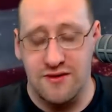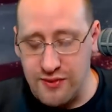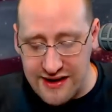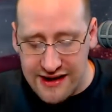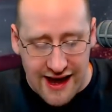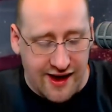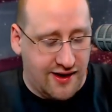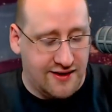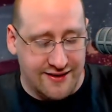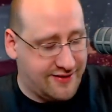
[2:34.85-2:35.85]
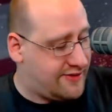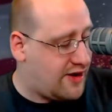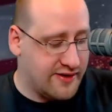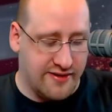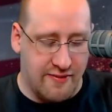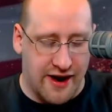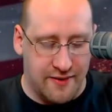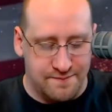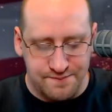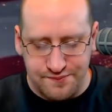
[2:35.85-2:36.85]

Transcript: Well, hey, at least he's honest about it.